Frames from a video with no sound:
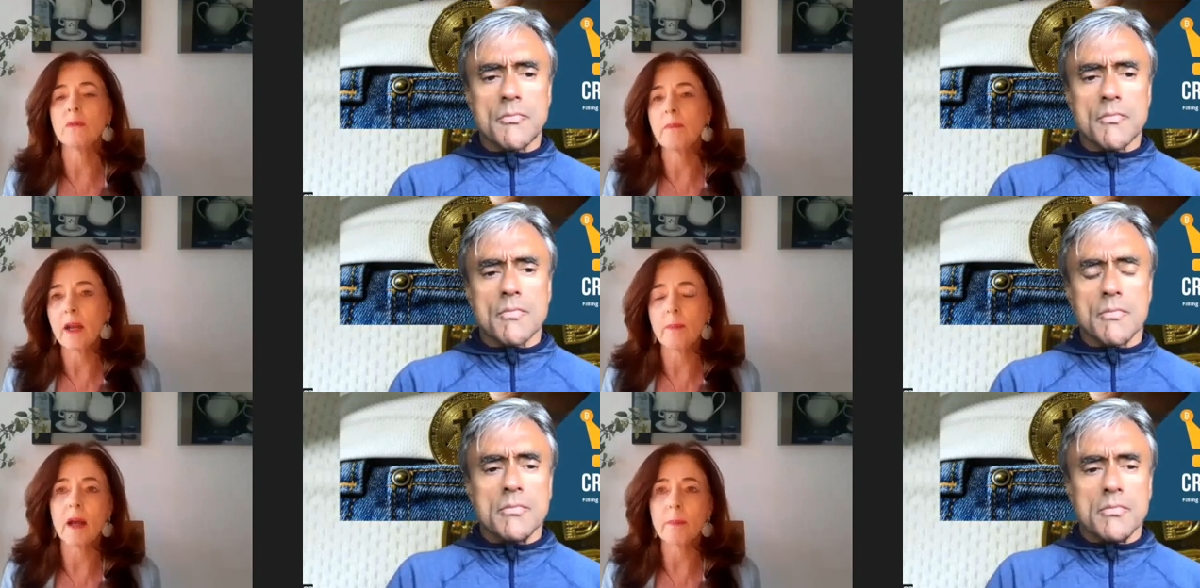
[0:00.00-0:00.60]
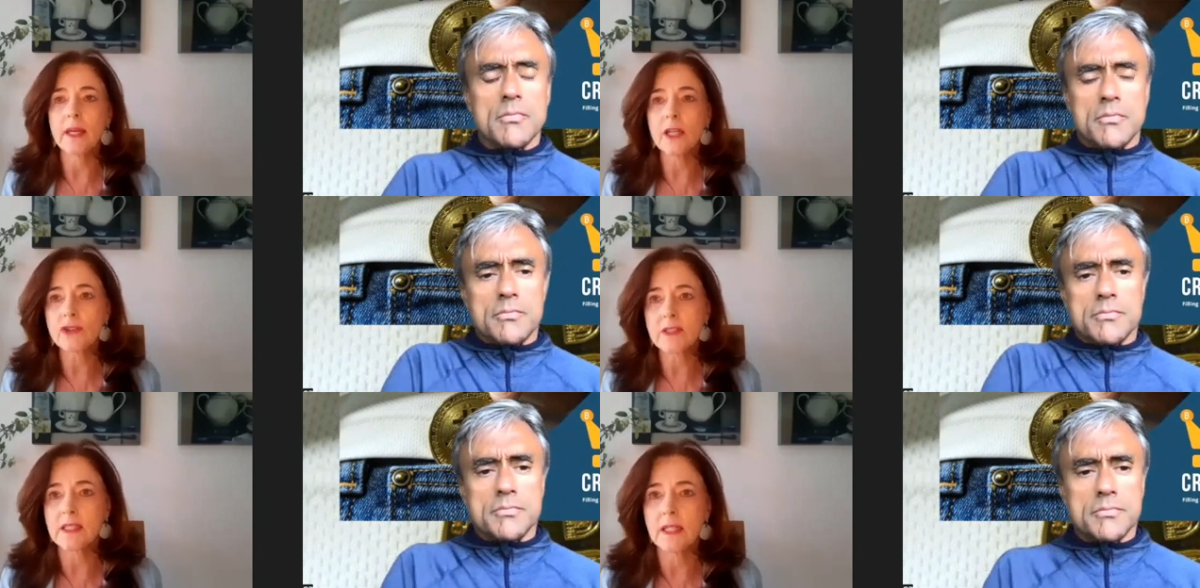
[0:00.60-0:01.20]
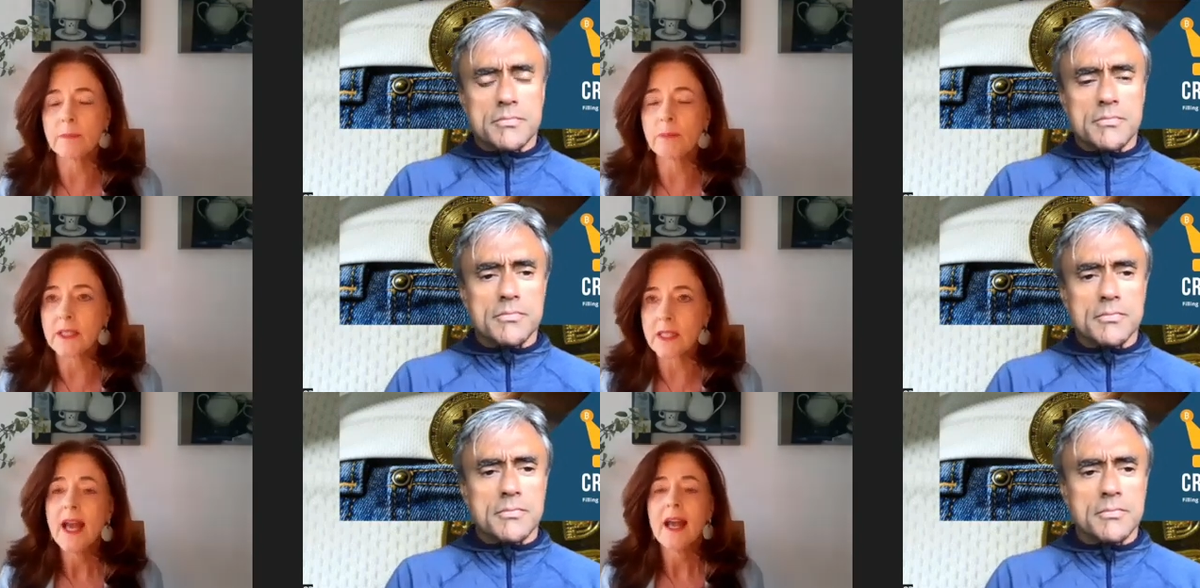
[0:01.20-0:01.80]
Speaker 1: You may or may not be interested in it,
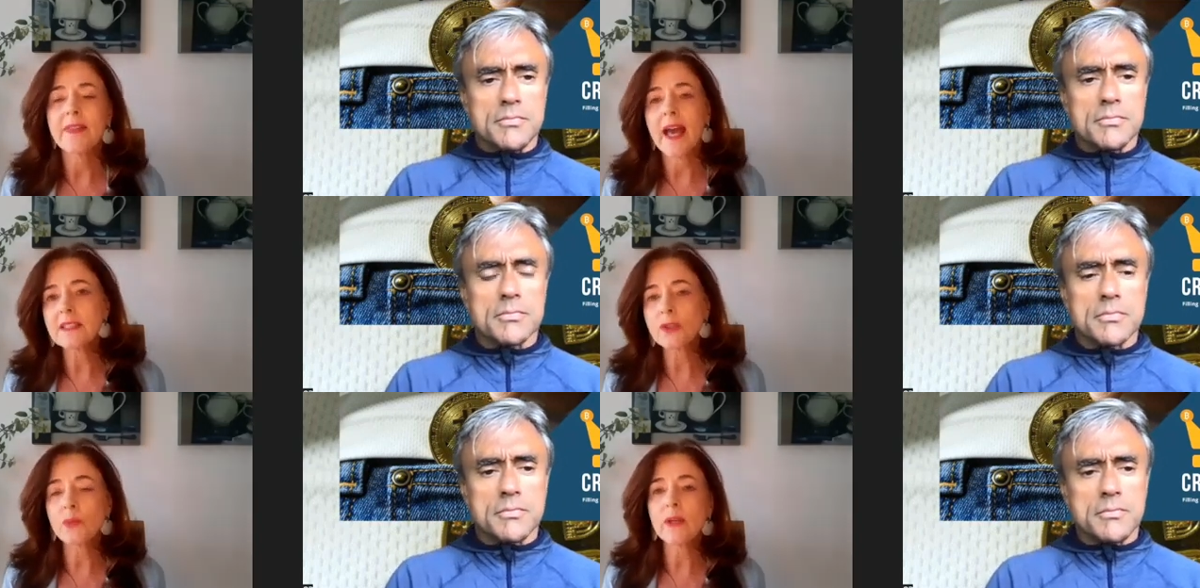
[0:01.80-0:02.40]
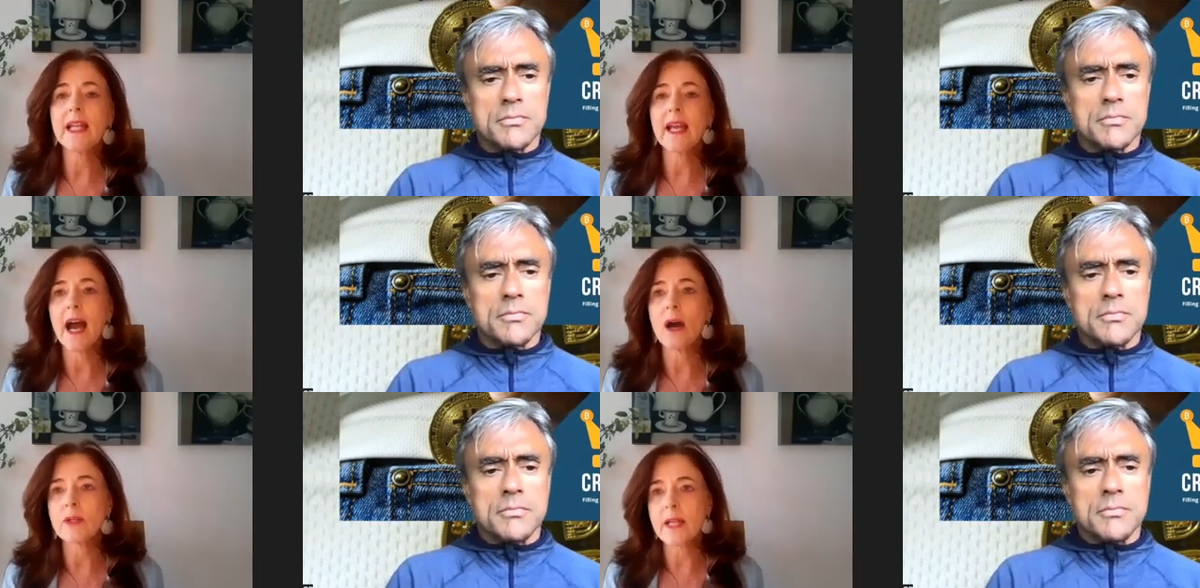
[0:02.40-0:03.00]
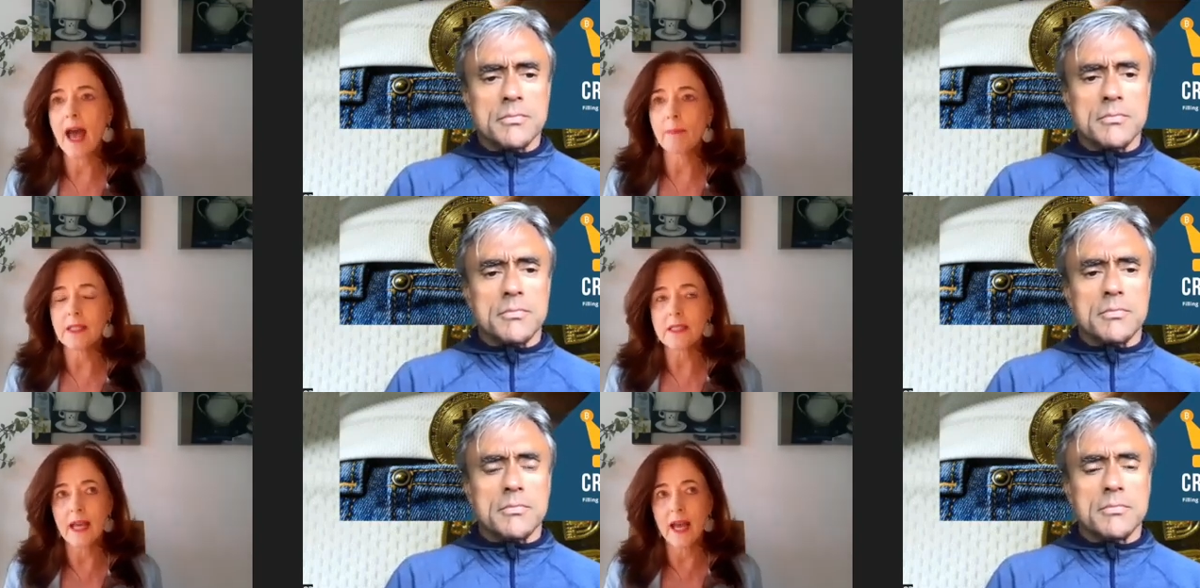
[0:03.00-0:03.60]
but that's really how it happened.